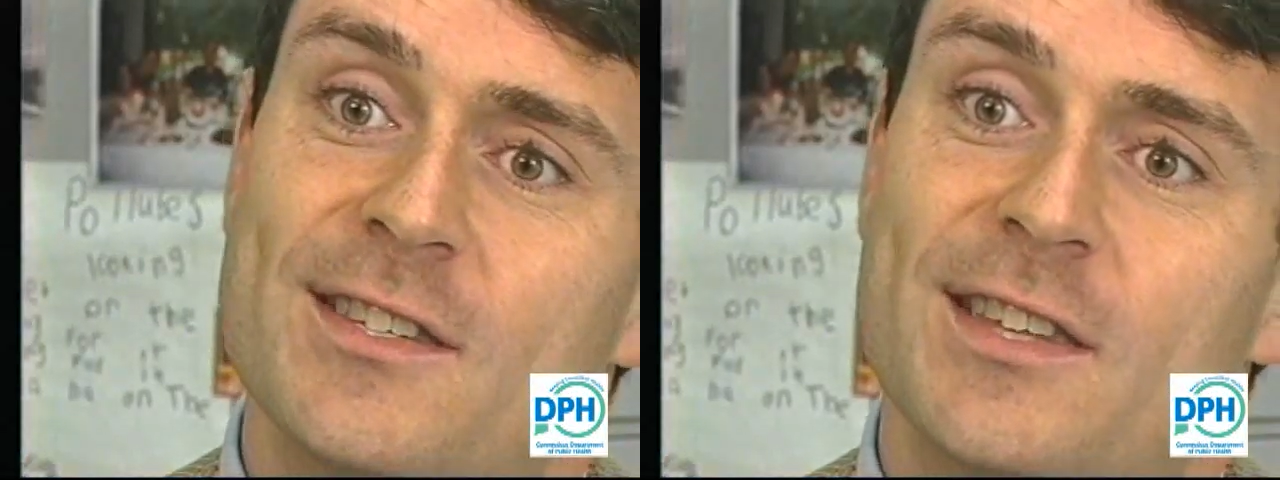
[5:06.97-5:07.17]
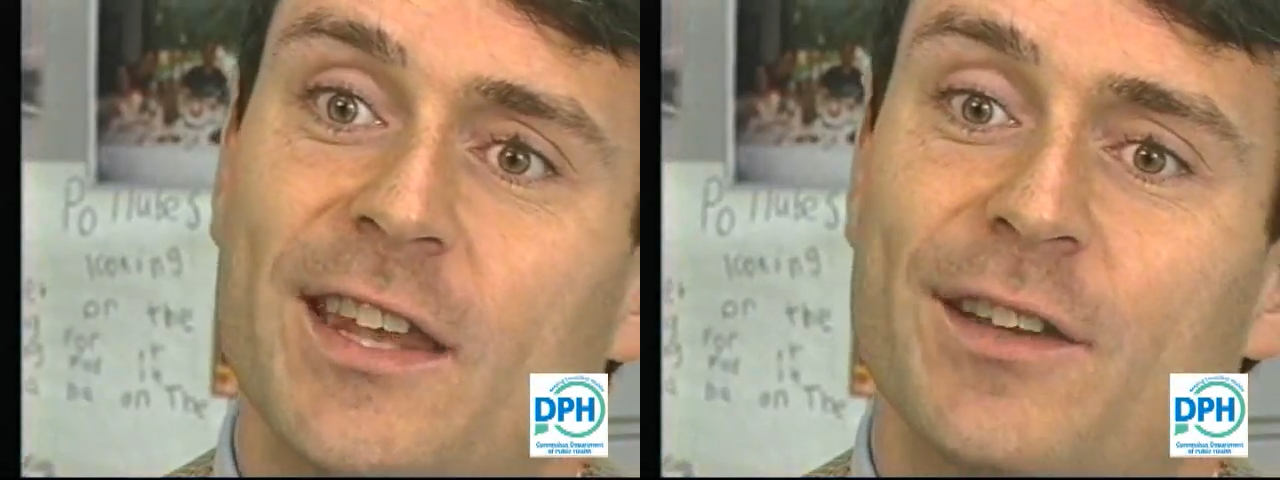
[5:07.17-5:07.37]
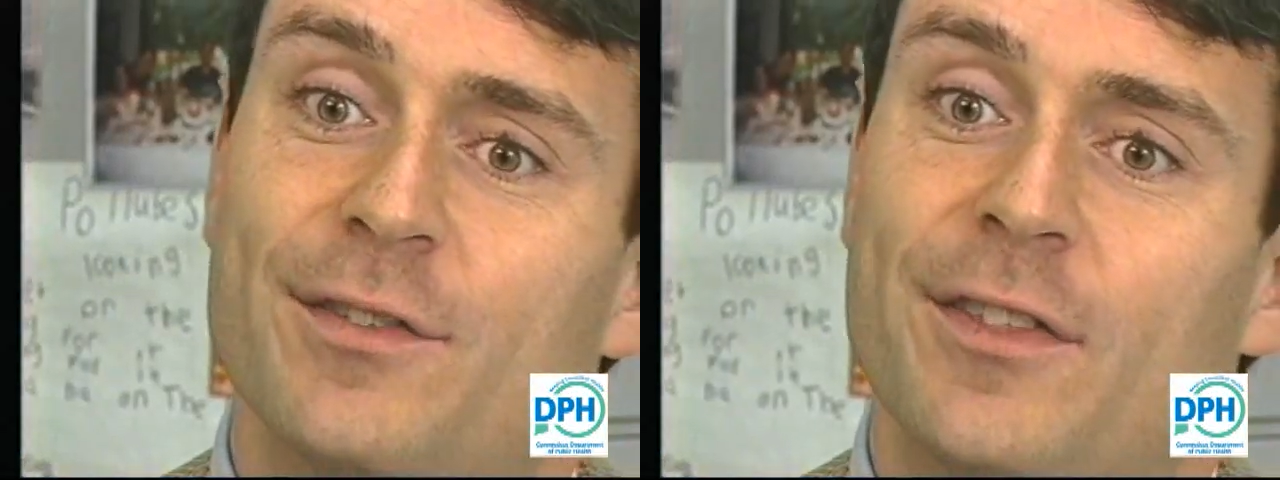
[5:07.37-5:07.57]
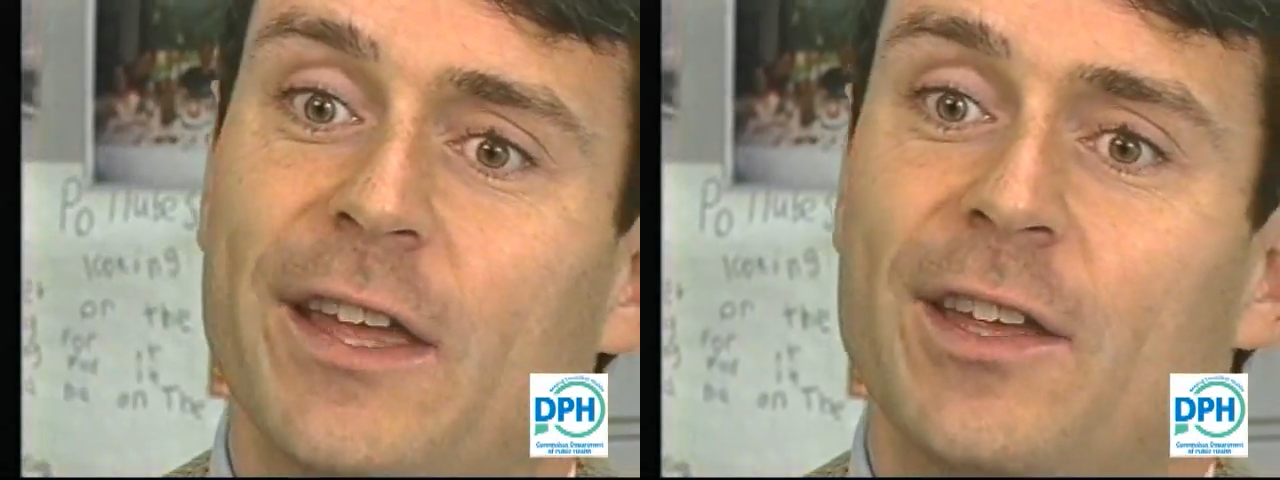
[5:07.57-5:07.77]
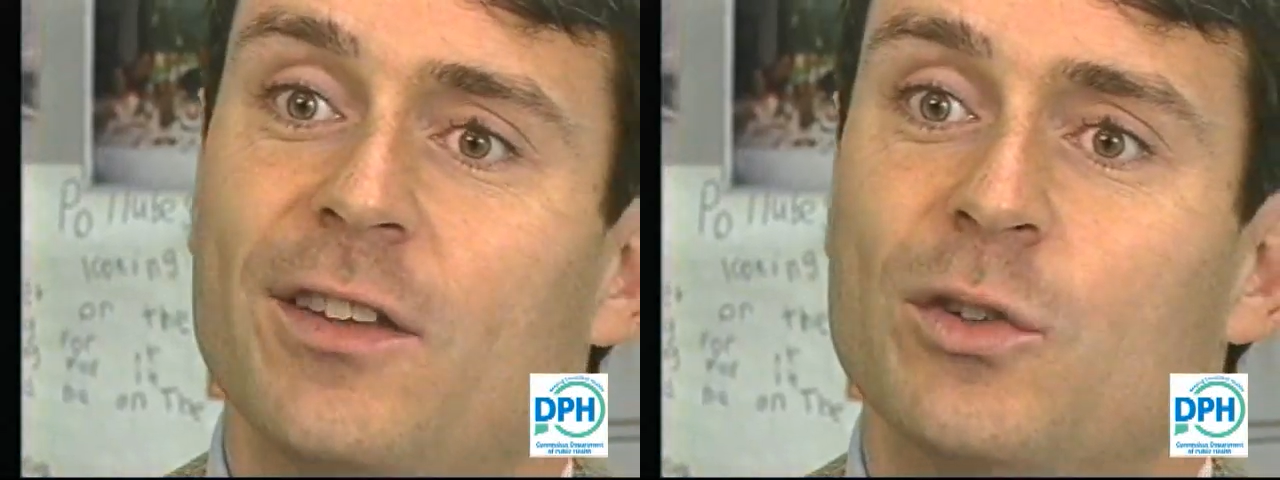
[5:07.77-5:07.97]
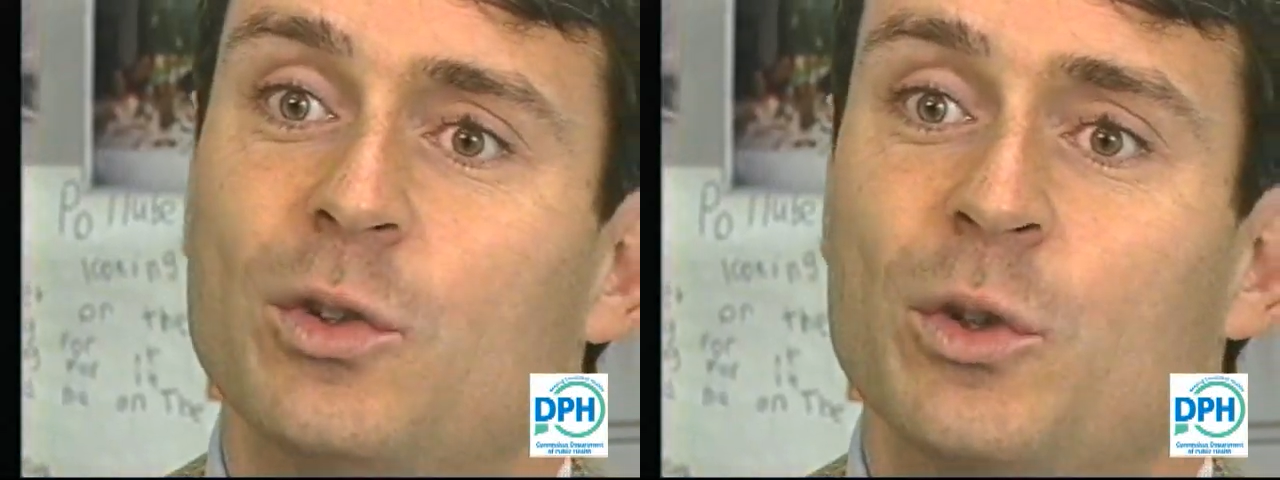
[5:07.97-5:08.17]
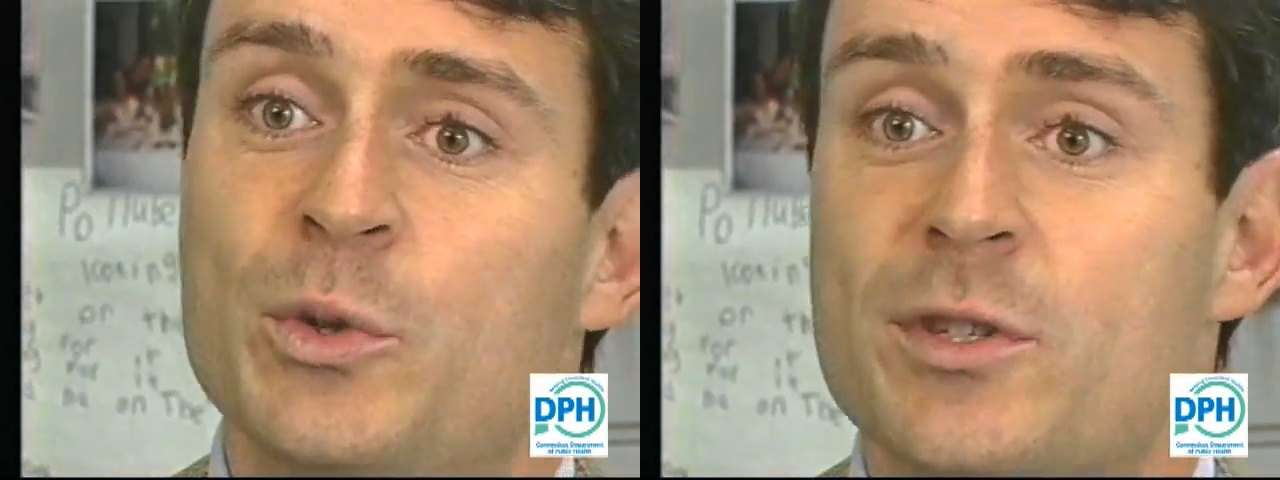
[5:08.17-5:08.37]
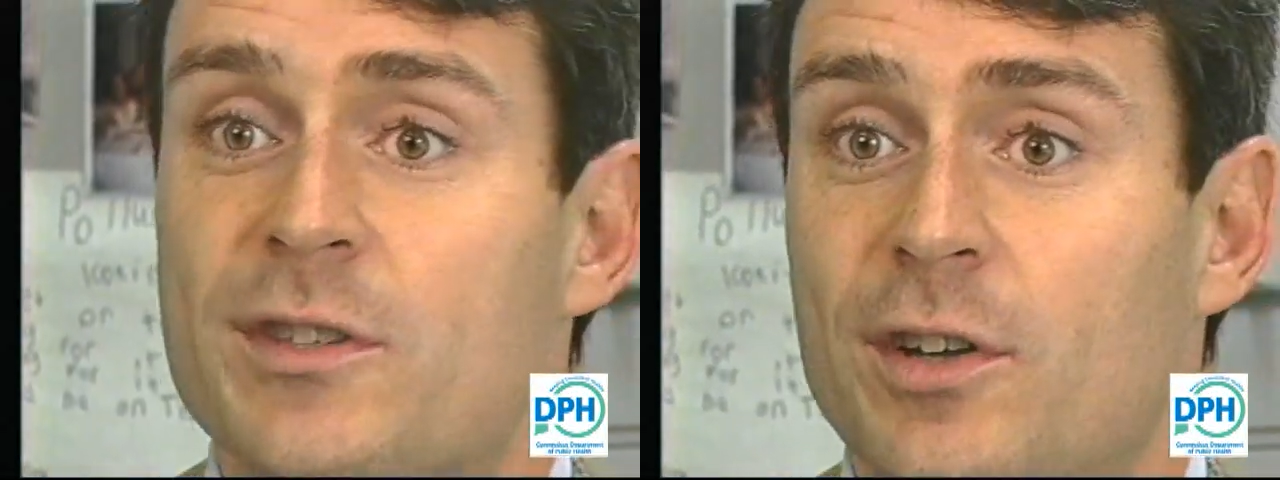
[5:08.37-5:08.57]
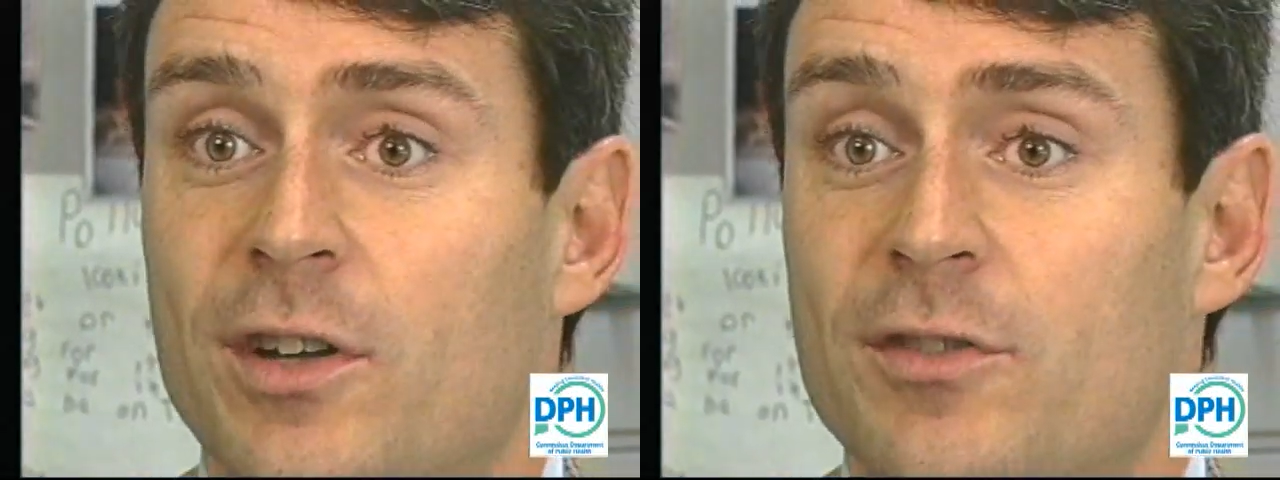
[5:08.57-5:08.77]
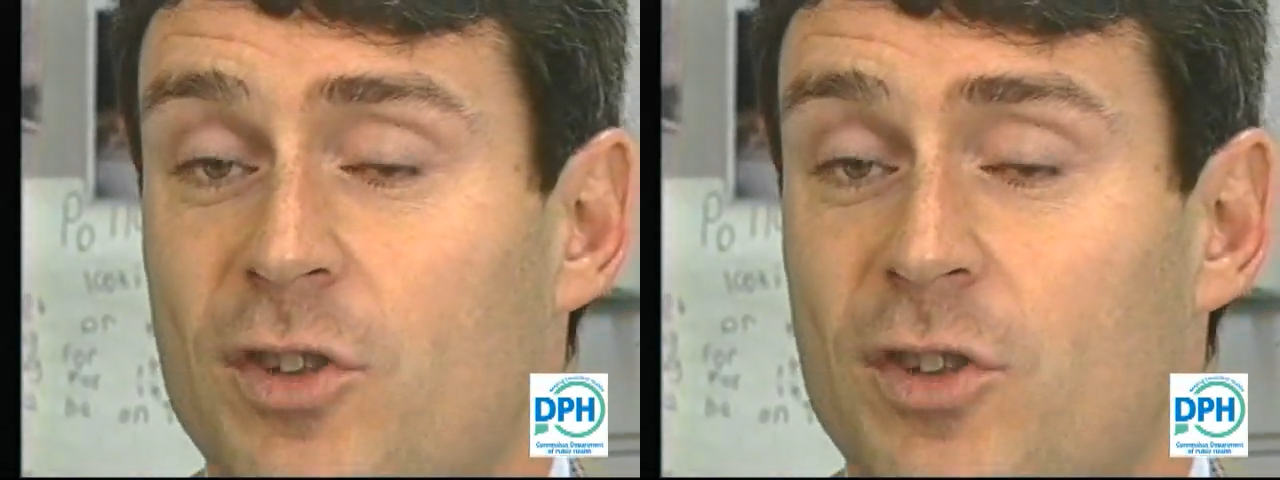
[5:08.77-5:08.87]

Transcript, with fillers: is that if they lose their